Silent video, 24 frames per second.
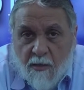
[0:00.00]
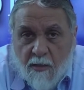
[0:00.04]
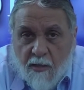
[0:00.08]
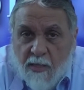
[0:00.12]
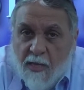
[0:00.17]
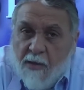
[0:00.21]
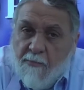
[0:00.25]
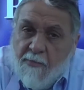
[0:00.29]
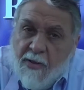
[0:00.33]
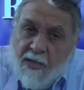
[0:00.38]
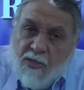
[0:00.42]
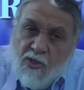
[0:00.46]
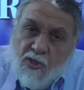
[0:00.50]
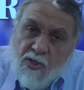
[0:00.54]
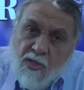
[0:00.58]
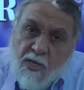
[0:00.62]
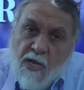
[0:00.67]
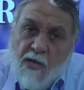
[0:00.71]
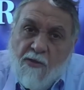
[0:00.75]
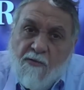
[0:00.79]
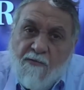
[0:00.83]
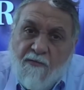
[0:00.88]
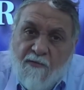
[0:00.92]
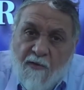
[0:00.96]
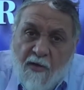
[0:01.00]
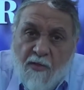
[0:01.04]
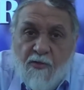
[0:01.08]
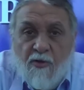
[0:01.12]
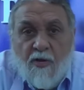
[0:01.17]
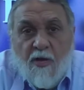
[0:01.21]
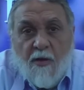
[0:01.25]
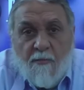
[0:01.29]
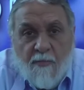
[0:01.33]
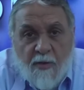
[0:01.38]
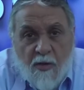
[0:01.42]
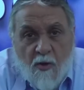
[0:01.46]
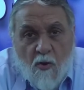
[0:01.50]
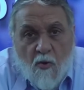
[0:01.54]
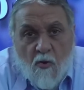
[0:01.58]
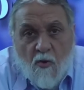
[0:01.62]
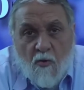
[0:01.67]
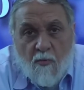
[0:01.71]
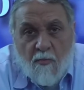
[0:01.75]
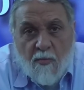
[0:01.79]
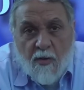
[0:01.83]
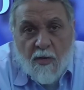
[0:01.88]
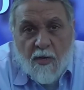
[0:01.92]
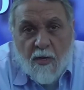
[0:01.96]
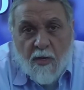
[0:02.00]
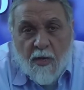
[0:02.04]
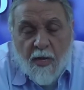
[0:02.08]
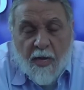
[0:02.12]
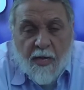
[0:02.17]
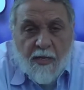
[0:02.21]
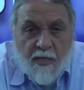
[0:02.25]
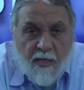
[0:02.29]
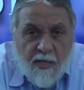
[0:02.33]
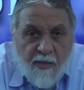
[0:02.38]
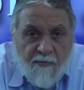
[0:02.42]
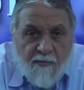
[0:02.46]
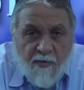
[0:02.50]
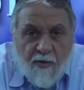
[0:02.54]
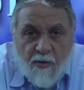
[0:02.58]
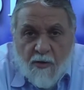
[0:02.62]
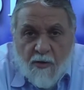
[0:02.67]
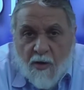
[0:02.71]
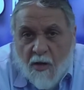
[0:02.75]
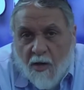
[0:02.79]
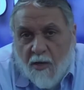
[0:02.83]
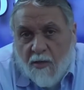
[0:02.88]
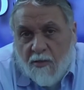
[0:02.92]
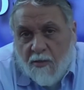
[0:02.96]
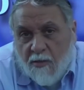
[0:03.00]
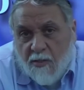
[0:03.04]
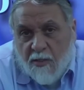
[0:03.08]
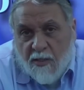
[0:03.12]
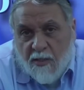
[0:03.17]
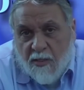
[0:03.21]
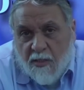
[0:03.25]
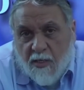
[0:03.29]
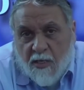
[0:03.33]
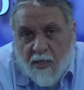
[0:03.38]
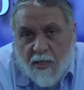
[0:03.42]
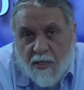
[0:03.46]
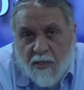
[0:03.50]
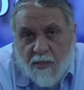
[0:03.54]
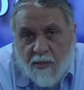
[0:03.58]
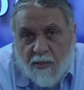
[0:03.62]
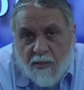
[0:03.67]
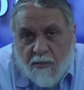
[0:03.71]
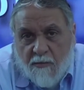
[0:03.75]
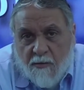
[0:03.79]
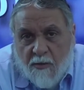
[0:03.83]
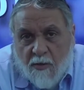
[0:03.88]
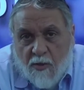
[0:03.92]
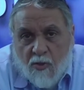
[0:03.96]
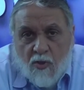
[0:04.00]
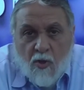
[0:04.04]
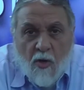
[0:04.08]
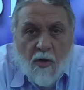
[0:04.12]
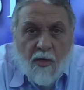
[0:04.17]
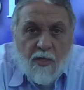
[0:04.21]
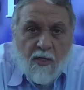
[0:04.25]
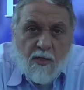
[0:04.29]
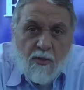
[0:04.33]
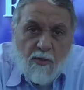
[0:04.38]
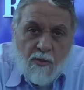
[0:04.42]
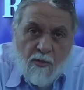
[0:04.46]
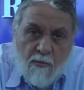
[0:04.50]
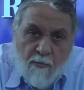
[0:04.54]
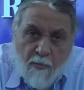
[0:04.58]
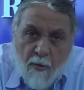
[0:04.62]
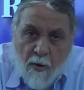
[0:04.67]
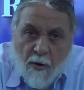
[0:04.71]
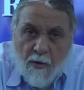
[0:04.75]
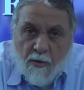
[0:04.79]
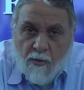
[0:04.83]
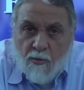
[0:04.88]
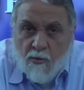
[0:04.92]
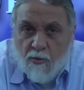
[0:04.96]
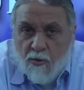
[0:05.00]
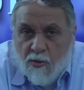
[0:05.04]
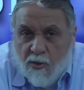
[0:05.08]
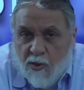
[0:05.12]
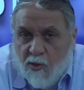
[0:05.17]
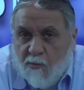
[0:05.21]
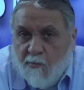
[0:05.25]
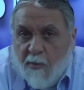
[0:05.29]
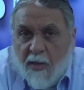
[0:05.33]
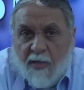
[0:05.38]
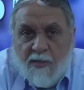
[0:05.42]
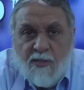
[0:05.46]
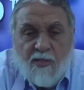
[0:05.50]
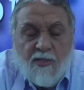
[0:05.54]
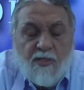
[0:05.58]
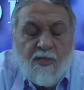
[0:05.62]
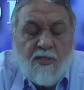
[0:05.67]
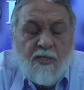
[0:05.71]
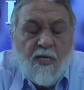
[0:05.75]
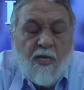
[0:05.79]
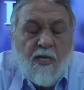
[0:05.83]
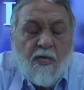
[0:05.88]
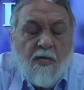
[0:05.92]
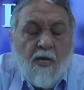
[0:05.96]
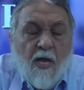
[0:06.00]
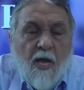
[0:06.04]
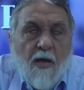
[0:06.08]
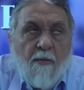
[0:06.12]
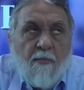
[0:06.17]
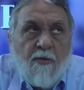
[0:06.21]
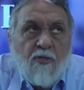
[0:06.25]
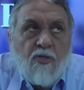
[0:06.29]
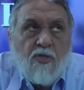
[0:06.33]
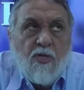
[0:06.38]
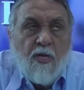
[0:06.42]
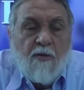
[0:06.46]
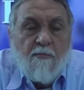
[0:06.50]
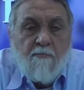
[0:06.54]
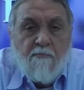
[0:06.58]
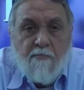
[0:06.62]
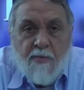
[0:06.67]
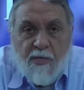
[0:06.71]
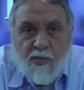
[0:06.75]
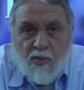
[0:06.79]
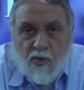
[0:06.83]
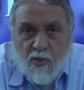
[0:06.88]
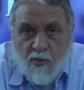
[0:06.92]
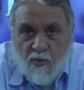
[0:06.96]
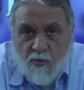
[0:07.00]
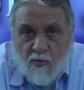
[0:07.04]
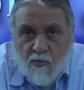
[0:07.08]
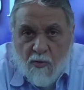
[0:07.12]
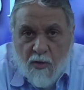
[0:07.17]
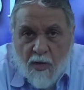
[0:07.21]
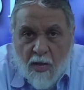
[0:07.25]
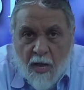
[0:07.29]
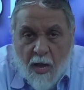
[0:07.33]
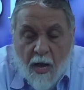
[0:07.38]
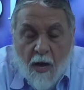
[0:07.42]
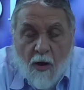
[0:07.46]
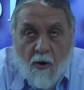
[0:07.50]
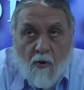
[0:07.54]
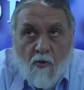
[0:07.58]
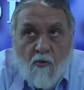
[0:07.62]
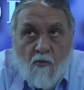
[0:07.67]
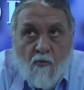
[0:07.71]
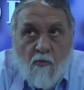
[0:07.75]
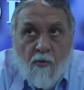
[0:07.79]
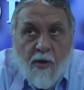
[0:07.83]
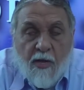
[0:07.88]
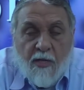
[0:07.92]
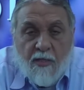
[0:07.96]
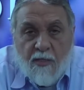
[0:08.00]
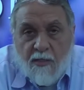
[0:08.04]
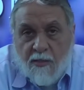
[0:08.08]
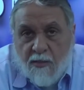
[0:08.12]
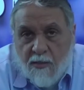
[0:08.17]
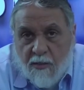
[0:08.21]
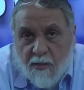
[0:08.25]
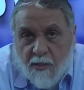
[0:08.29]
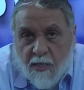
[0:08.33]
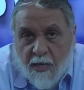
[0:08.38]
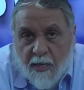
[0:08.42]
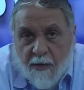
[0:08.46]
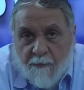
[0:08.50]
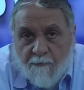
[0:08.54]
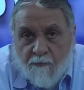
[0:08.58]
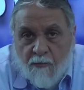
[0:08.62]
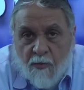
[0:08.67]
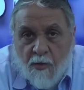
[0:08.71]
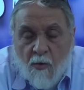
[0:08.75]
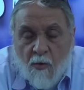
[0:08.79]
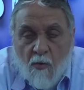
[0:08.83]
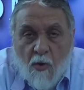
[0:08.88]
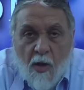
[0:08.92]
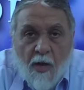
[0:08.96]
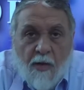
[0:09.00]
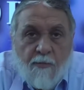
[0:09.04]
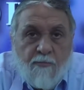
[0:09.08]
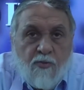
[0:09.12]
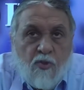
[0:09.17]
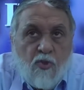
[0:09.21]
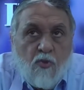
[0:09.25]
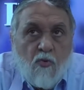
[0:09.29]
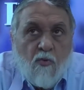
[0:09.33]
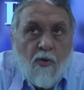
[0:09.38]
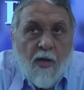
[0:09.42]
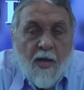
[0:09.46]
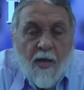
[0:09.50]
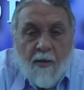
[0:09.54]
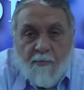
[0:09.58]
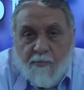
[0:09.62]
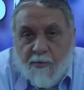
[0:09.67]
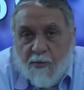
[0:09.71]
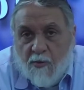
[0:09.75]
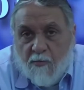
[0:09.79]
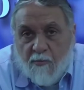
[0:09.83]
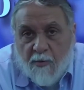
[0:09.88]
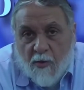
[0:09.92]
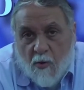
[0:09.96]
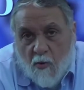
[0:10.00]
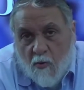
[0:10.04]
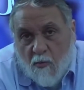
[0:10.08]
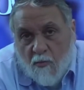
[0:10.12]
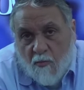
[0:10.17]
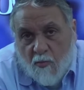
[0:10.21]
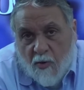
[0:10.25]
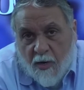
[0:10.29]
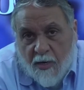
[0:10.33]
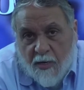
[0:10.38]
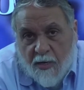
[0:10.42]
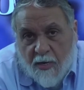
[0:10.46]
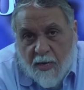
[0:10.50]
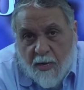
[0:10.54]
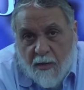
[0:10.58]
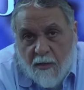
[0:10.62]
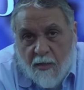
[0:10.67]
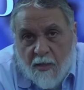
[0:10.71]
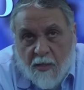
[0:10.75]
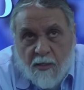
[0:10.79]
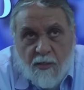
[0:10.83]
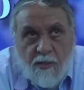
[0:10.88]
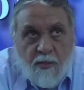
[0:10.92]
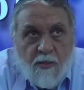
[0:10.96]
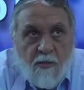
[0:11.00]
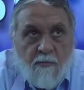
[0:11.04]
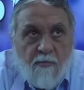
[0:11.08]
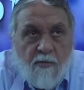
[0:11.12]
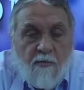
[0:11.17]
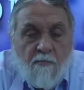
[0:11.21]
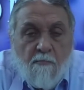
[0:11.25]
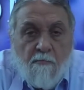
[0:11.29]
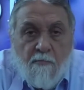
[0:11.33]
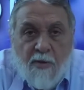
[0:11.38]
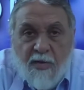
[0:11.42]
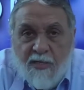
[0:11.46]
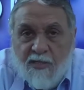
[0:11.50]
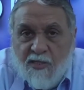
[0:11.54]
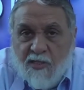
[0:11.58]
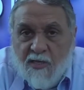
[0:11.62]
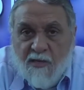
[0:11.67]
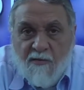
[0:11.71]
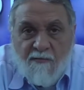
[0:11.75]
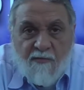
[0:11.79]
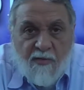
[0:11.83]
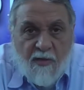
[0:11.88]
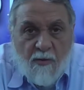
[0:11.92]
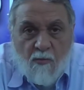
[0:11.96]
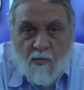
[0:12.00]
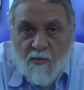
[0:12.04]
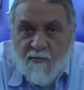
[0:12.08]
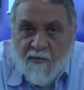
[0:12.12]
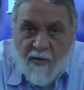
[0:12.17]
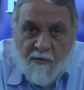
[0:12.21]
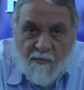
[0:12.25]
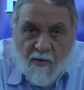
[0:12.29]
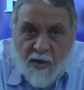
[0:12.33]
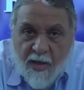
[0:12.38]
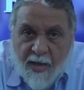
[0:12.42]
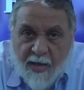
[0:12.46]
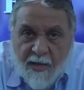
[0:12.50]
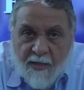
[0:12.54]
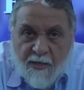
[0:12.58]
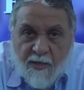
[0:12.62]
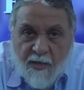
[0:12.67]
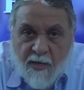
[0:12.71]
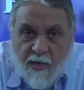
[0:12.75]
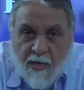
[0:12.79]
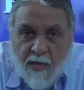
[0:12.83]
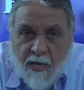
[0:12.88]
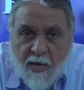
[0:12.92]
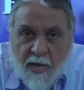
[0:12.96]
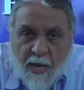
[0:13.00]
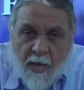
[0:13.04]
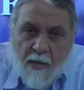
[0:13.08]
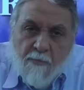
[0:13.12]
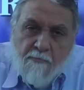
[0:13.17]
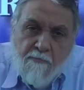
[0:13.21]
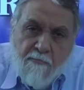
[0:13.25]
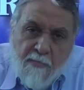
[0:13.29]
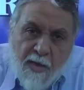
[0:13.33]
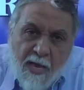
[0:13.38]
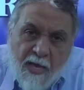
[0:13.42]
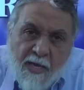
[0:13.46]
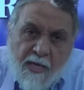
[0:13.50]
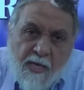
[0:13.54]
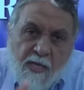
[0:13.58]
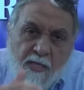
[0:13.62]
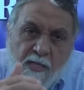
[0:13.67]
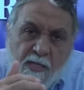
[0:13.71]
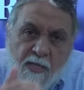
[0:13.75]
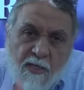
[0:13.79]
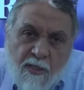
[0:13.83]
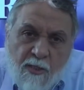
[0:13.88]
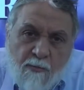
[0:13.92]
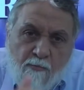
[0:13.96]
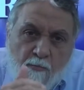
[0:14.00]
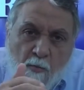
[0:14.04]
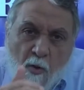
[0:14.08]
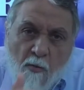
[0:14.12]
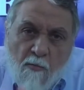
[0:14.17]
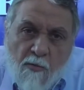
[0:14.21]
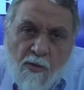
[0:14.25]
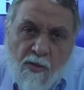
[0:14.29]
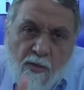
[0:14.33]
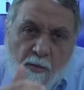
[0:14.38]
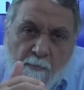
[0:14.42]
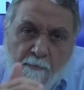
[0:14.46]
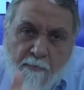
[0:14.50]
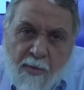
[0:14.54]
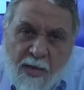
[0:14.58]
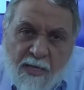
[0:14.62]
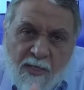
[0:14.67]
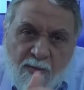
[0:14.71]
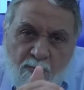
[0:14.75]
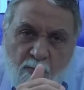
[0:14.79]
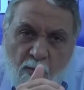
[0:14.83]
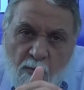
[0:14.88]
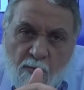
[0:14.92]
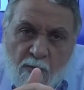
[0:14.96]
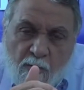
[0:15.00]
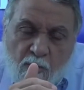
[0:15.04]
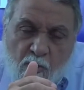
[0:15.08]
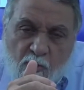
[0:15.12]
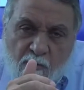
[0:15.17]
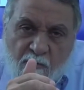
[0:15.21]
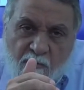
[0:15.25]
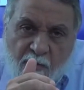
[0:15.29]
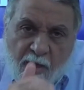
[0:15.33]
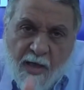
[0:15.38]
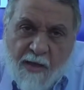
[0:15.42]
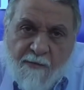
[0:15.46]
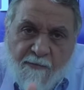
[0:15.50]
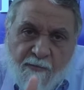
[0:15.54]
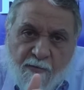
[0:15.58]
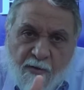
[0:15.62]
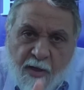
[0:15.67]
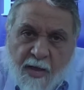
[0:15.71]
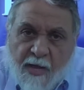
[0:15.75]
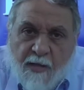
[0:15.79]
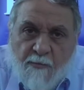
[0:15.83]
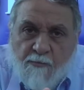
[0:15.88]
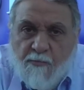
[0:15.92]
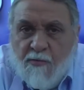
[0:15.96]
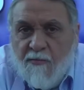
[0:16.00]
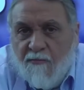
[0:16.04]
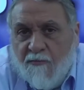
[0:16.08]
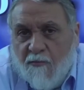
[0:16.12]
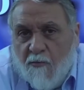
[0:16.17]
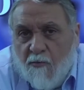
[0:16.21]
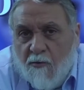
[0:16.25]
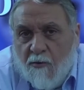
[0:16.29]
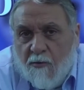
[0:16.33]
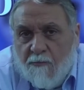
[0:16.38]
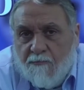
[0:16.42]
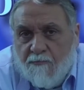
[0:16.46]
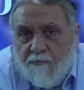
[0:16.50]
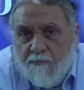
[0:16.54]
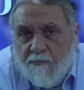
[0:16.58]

Now imagine the other father coming home and giving a hug to these kids, talking to the partner or the spouse and saying, how much I missed you. How great is today? I'm so happy to be home right now. It's going to be the best evening we've ever had. And making this moment the best moment you've ever had before.